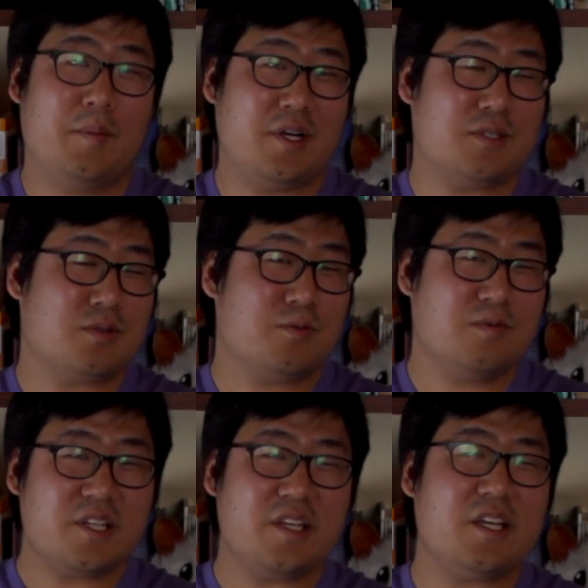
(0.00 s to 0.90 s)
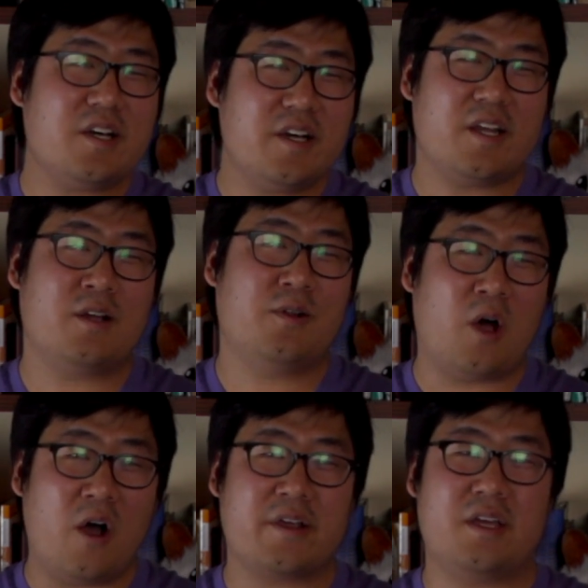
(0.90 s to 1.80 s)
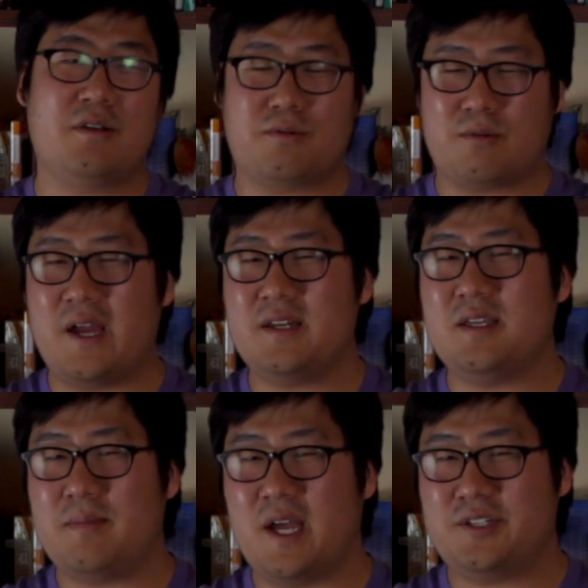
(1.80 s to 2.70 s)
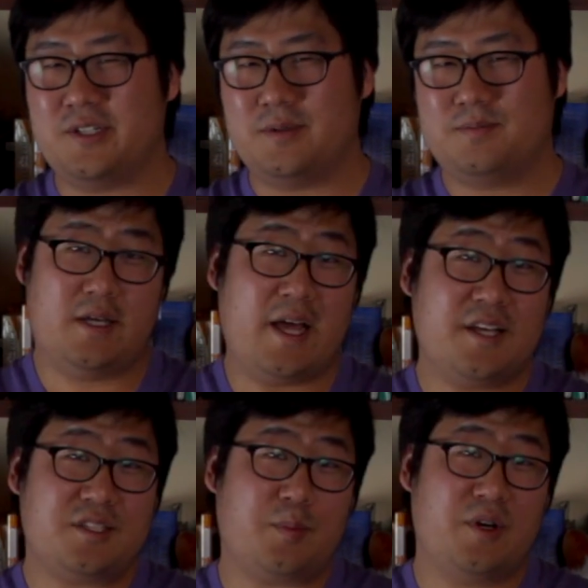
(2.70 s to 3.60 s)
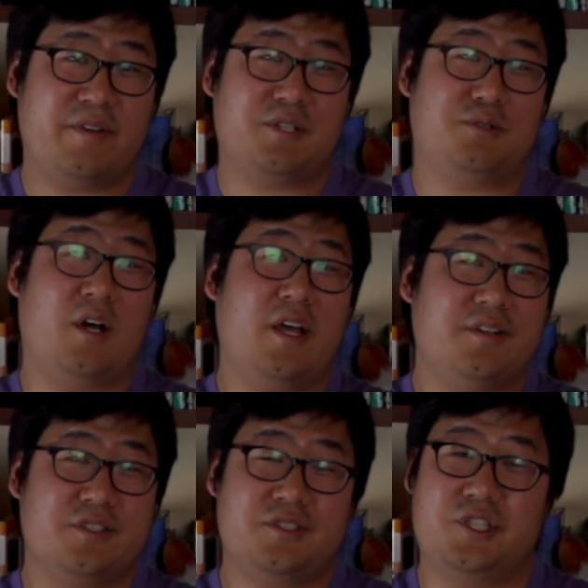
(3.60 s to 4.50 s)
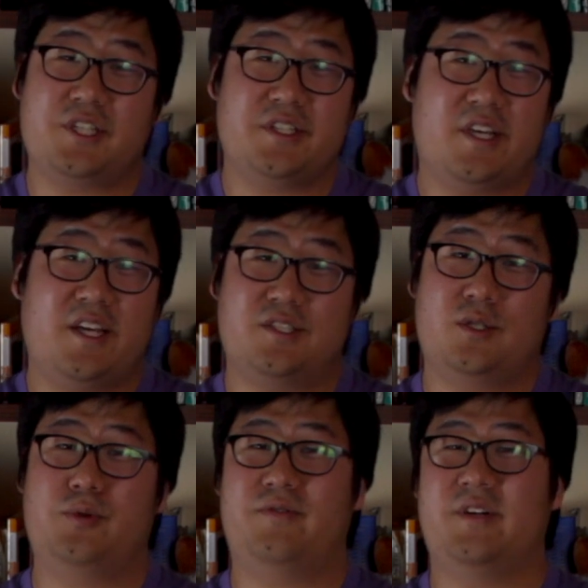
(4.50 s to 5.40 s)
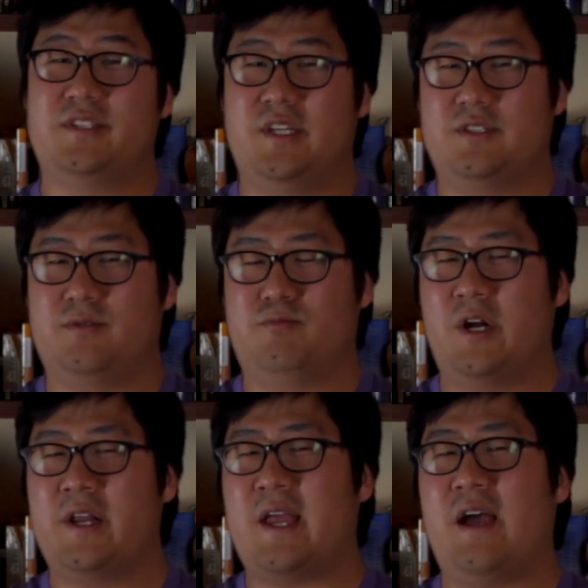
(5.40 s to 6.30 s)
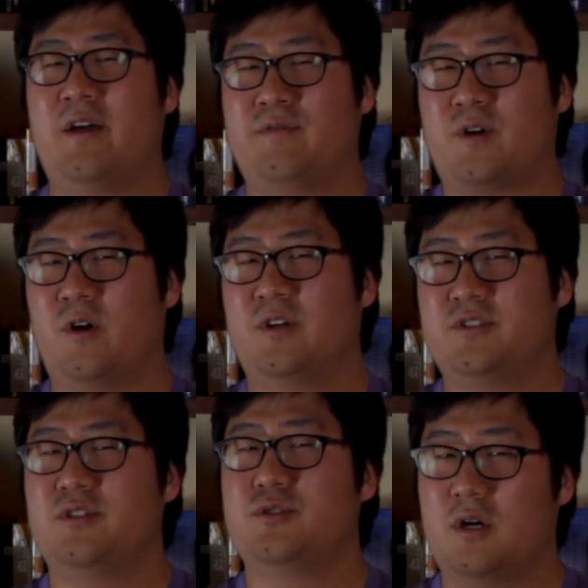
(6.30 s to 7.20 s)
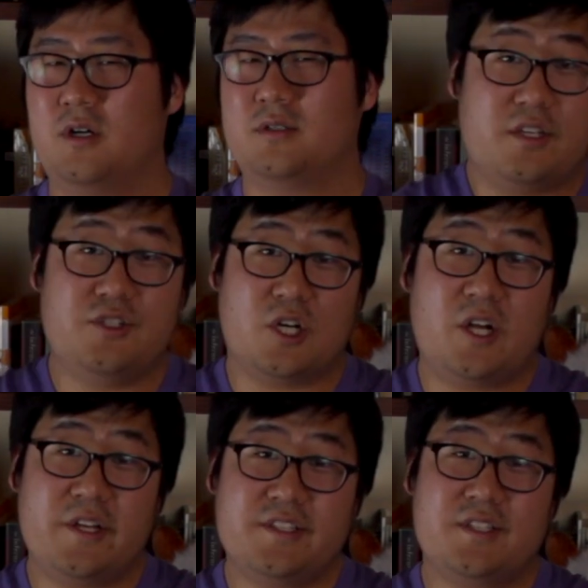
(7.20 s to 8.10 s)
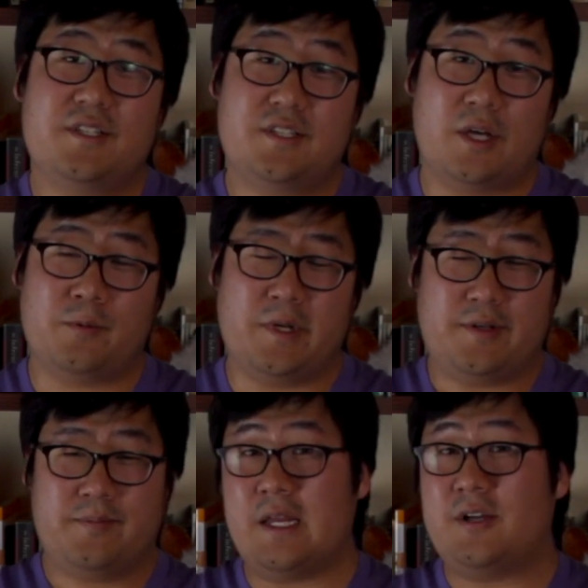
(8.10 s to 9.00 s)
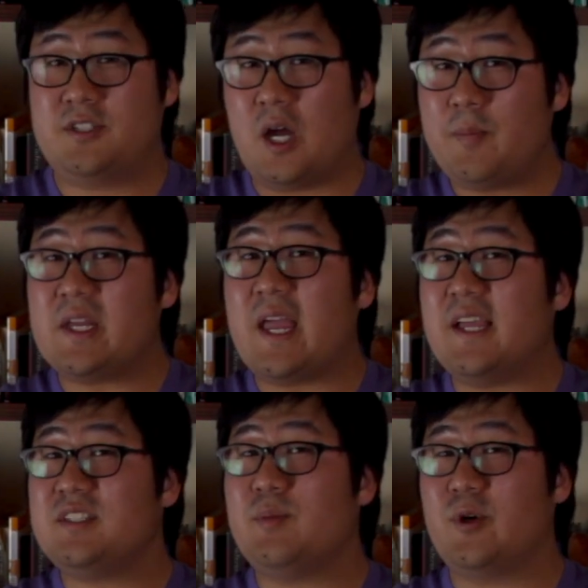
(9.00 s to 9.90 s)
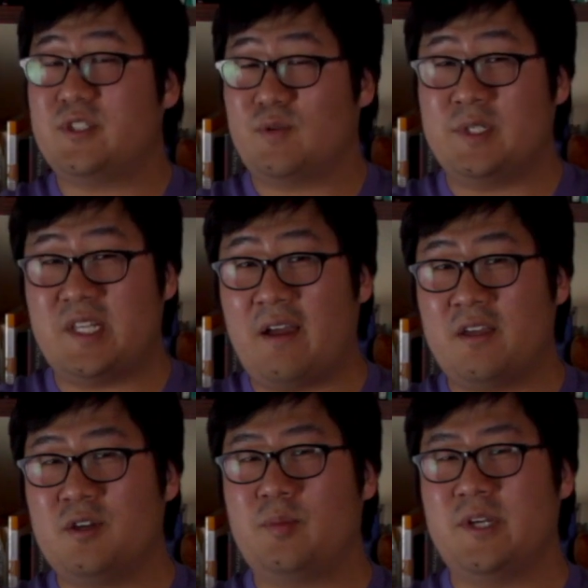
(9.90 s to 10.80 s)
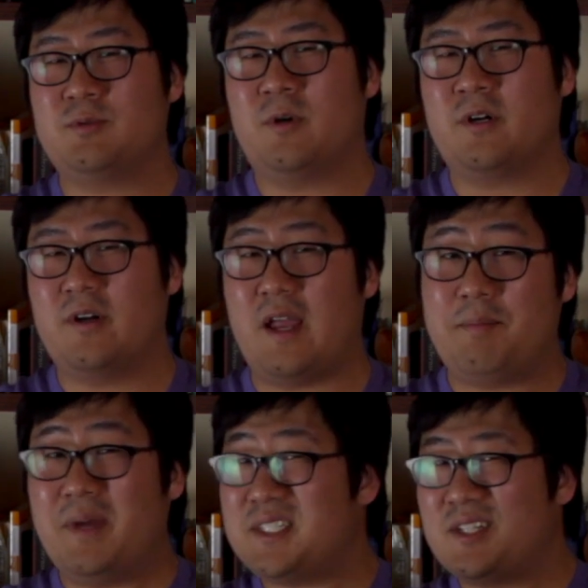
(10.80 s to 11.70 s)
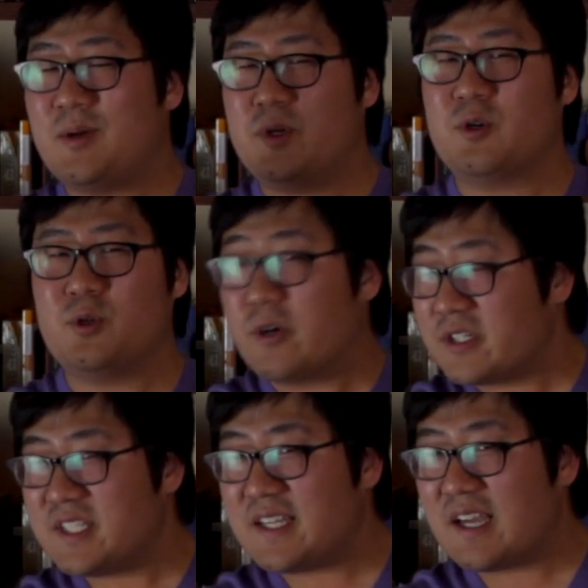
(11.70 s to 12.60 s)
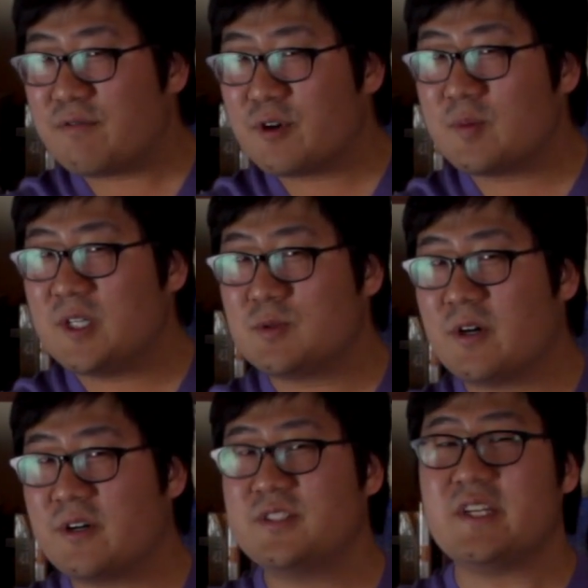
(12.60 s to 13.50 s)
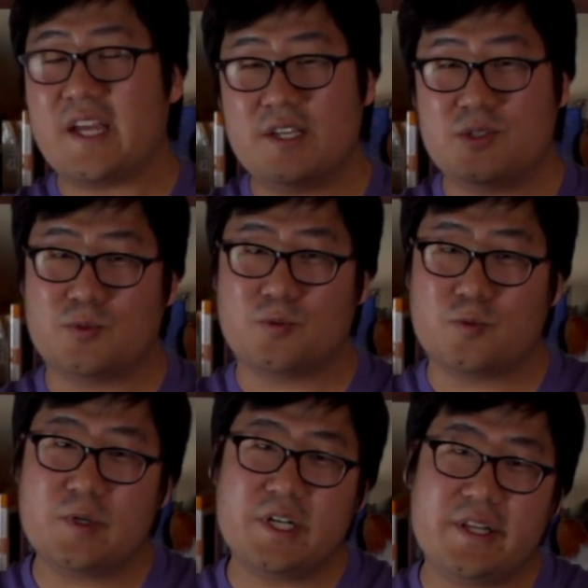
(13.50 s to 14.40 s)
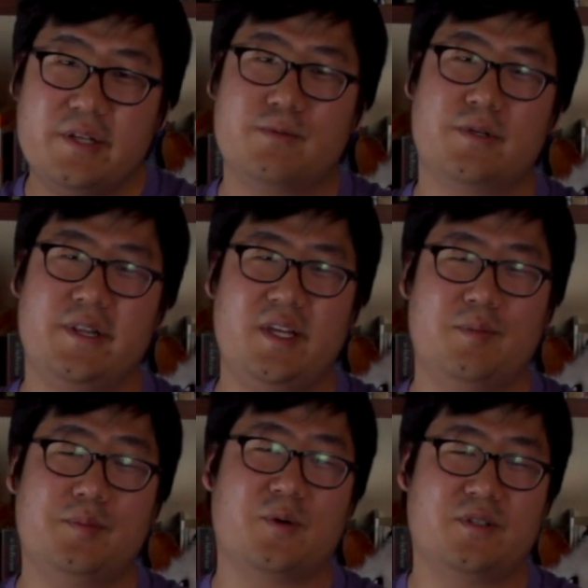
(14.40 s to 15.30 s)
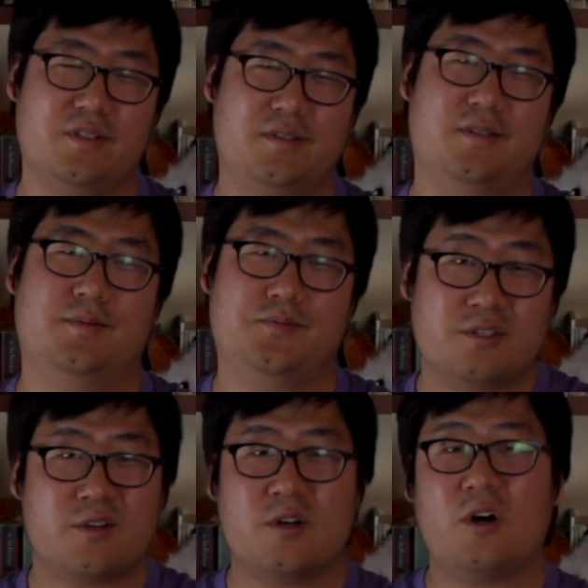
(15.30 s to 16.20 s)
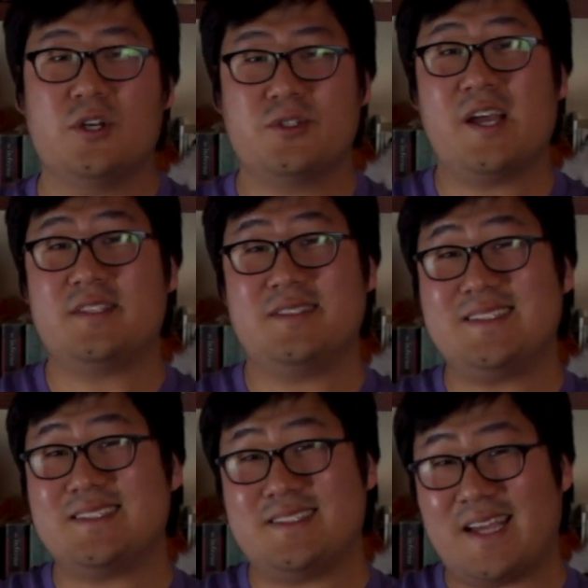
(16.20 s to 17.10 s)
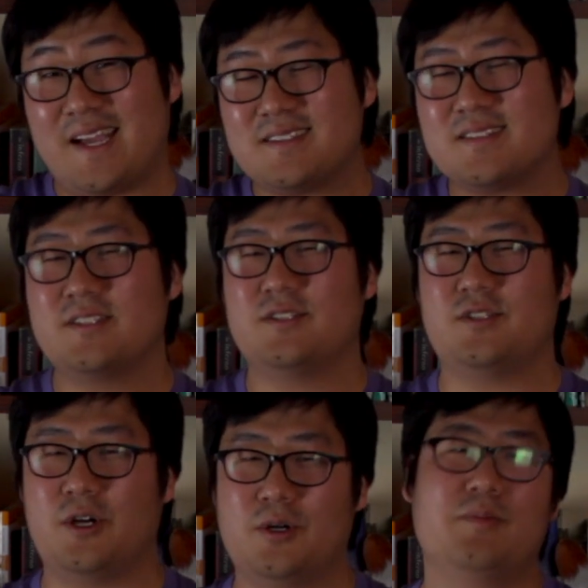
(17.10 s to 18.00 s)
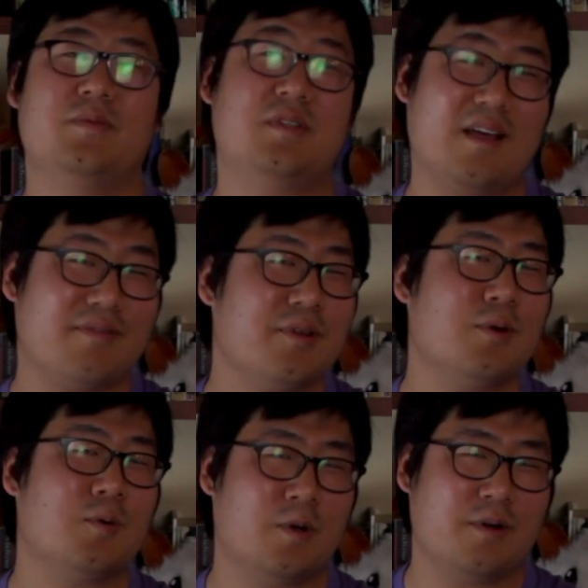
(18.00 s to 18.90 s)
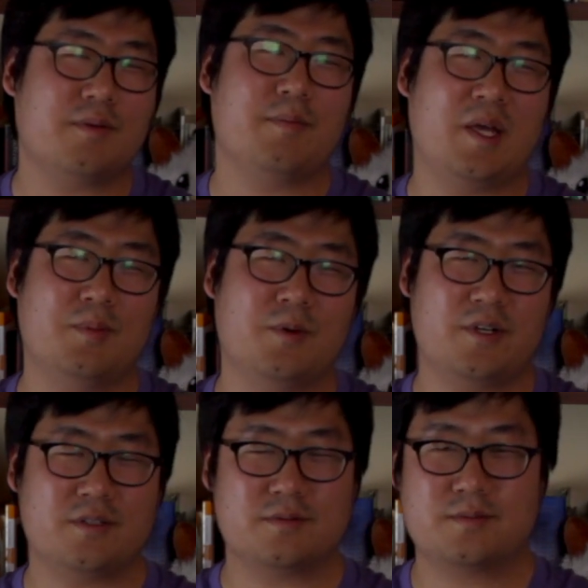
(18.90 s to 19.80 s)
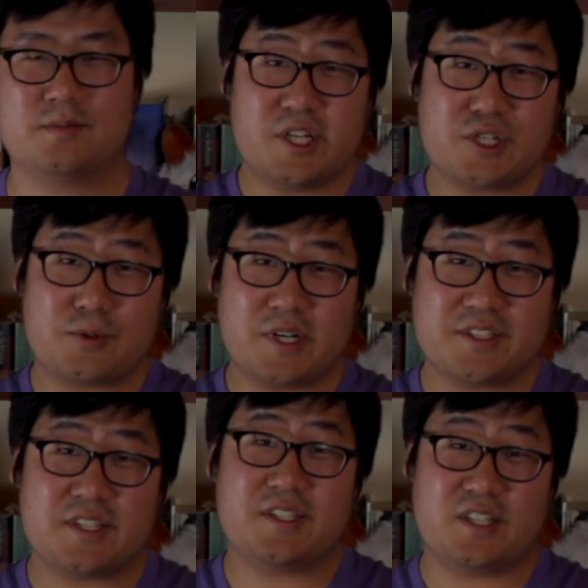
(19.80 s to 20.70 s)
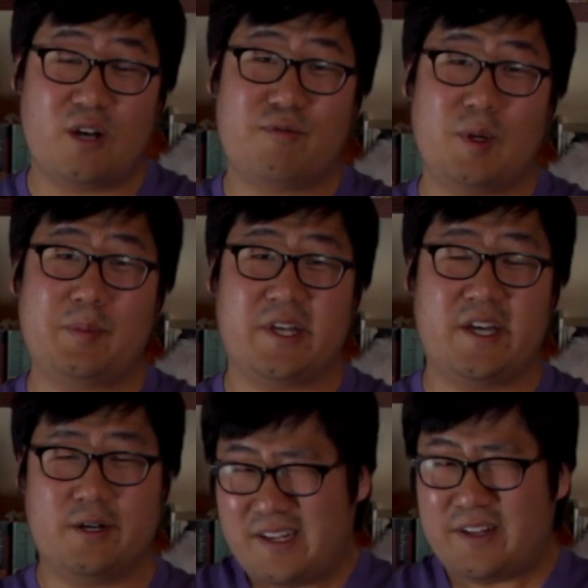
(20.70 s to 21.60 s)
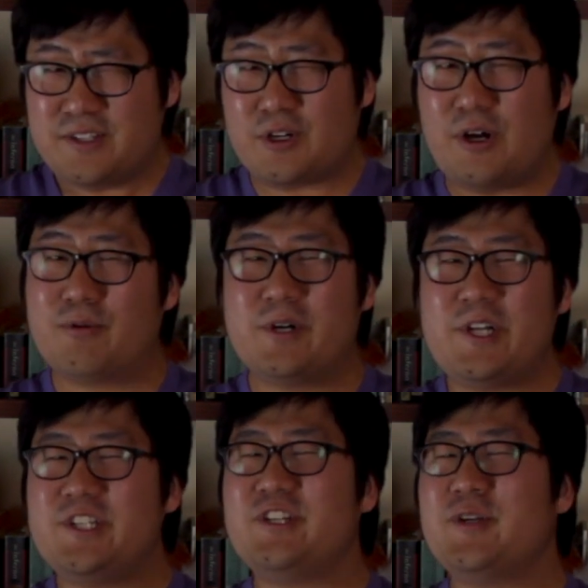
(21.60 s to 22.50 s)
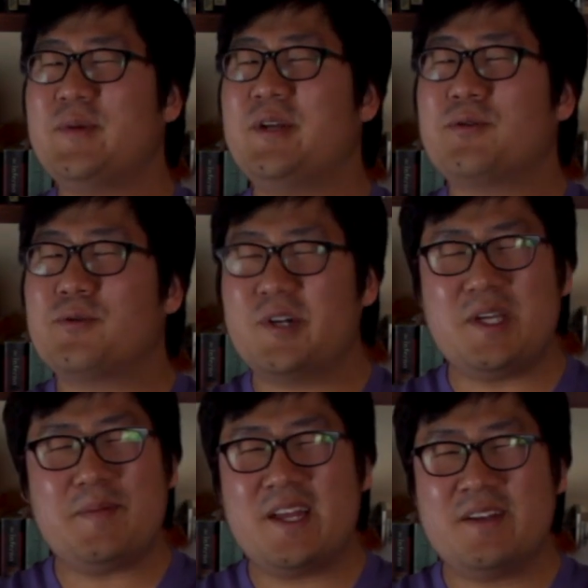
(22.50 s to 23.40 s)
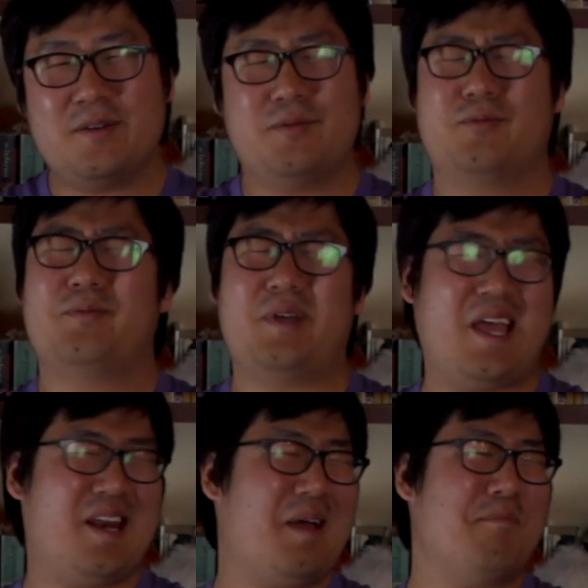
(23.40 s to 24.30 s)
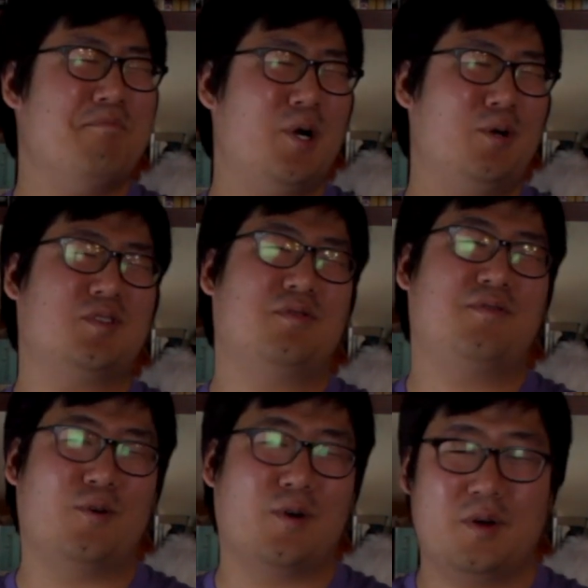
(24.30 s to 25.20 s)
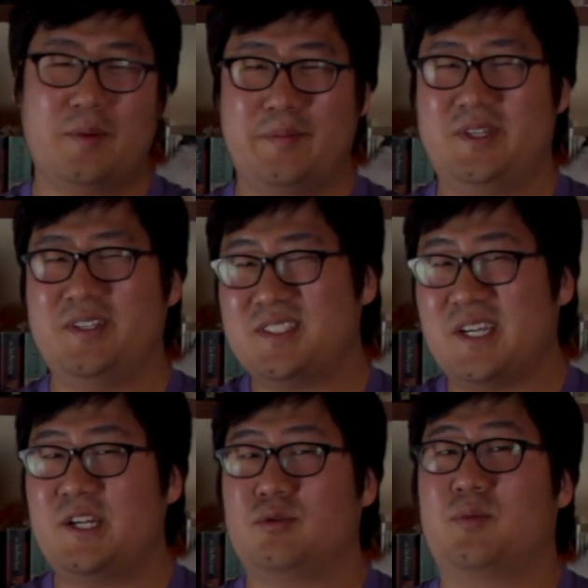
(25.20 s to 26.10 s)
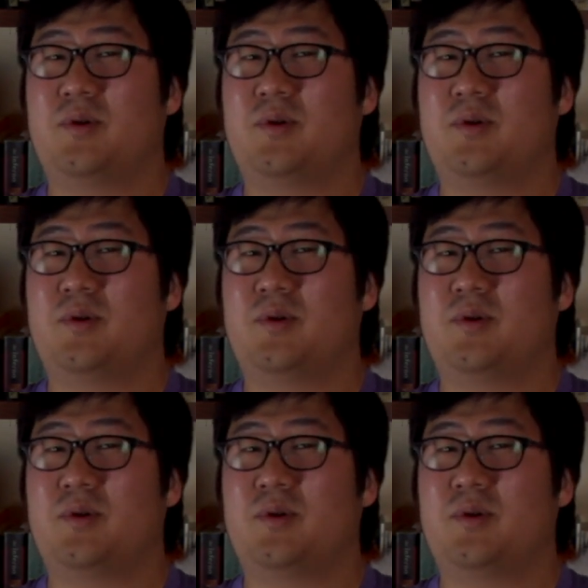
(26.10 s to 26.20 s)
but it's really good in a long and grindy matchup. It has the perfect draw engine just in case Super Friends is running out of cards to draw. Kinjali's Sunwing. Now, stopping Hasty Boys from attacking your Planeswalker and messing up your loyalty count for your Planeswalkers is really important. This card also has decent stats, so definitely worth mainboarding. Mishras Self-Replicator. Now, this card really should have been 3 mana, and at most 4, but the designers were